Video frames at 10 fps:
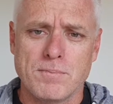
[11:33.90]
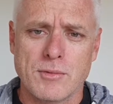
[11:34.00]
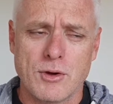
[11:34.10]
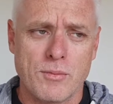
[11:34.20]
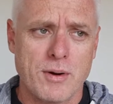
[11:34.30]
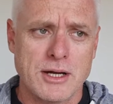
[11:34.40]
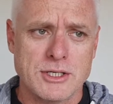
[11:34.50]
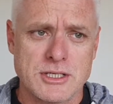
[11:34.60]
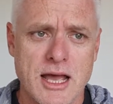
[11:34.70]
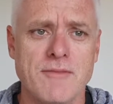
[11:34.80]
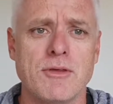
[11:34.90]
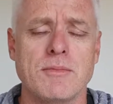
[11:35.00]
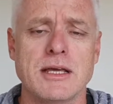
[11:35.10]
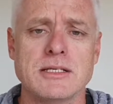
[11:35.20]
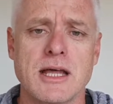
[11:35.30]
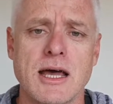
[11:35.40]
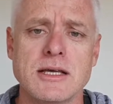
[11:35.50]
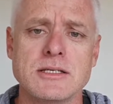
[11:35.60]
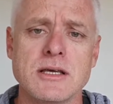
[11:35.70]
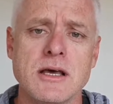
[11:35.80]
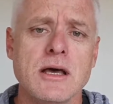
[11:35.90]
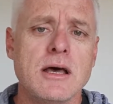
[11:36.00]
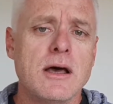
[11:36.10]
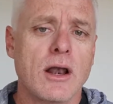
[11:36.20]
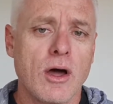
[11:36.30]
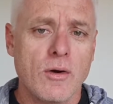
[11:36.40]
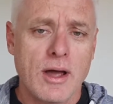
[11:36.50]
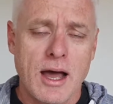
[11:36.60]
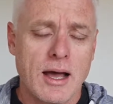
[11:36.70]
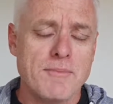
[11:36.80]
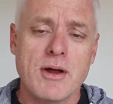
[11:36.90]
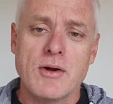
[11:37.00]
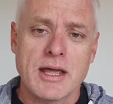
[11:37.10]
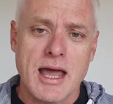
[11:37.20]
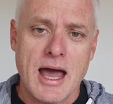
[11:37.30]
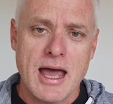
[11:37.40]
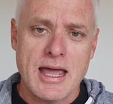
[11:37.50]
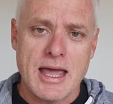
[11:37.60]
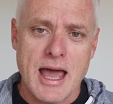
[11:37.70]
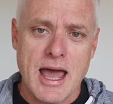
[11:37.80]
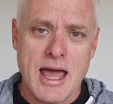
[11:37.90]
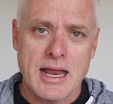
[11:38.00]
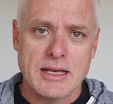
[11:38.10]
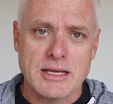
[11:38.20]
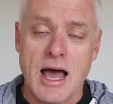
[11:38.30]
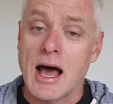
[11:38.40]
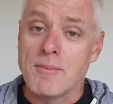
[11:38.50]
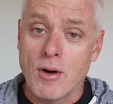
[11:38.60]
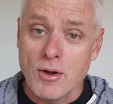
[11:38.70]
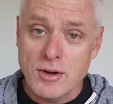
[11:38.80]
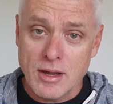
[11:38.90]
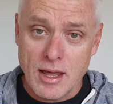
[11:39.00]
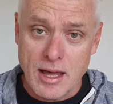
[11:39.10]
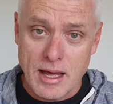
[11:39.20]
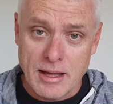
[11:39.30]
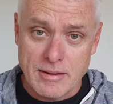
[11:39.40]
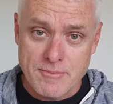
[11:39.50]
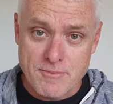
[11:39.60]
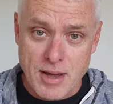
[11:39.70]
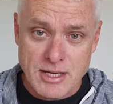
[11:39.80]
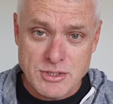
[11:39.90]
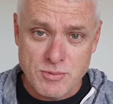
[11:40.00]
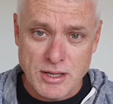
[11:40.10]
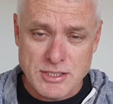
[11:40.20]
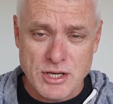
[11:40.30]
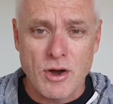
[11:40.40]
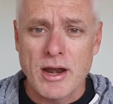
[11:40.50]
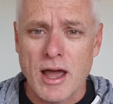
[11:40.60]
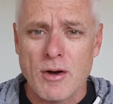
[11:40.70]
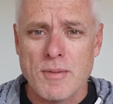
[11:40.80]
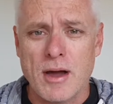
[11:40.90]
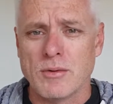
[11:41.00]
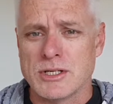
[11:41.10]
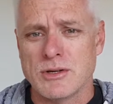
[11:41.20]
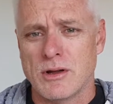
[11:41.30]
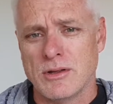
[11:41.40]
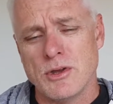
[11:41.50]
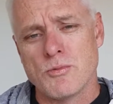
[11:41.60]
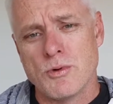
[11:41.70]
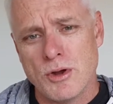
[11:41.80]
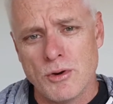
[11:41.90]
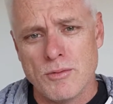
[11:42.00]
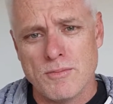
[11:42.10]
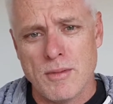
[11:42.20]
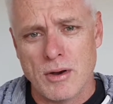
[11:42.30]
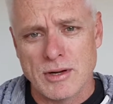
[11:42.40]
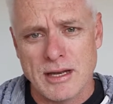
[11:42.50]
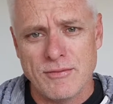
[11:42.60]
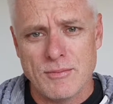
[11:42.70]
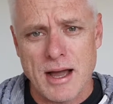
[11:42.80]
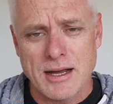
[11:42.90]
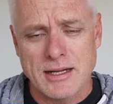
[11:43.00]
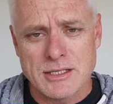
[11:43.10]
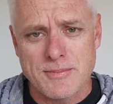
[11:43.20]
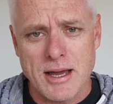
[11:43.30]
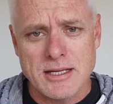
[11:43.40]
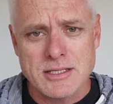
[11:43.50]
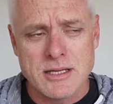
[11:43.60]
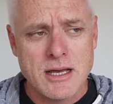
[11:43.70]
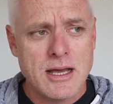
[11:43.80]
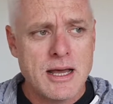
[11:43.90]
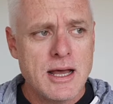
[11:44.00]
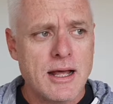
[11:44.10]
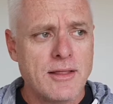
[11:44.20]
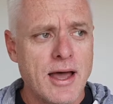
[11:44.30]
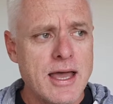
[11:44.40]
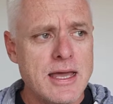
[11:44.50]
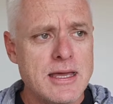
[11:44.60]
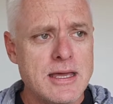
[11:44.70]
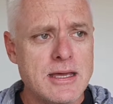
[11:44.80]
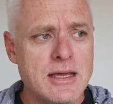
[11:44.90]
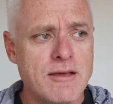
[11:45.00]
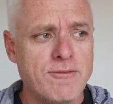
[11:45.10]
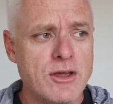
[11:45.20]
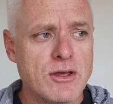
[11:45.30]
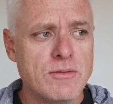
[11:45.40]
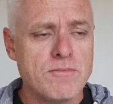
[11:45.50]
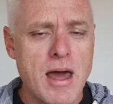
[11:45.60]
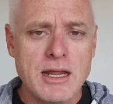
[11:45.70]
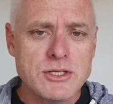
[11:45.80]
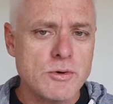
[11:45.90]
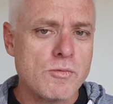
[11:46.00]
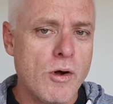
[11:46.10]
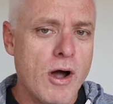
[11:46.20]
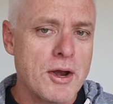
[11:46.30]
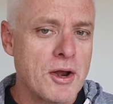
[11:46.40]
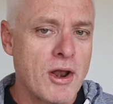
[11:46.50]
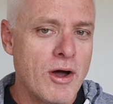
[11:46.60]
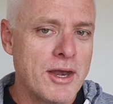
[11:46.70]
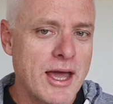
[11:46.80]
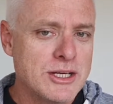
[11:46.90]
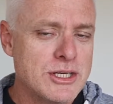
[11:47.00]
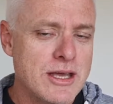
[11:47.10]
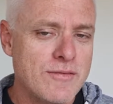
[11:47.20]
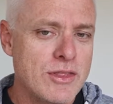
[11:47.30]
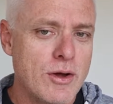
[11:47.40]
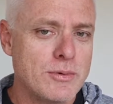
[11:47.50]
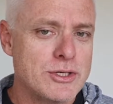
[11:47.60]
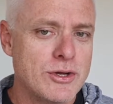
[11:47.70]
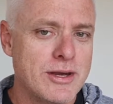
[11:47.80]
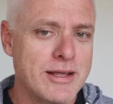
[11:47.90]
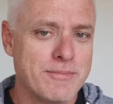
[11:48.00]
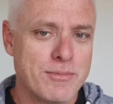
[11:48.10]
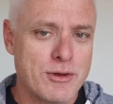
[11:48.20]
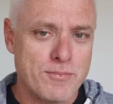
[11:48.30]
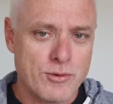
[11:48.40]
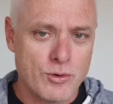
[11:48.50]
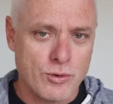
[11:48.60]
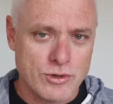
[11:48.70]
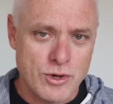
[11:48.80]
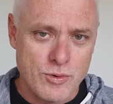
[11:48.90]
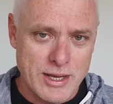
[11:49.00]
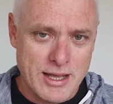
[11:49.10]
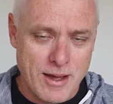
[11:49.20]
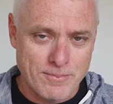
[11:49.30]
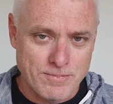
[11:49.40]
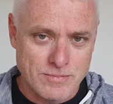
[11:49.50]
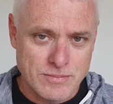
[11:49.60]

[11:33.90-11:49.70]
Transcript: corporations have them these days. Mary Kay and Arbonne are major ones that I know about, which are in your real multi-level marketing space. If you can manage it right online, they actually give you the opportunity to draw 2 income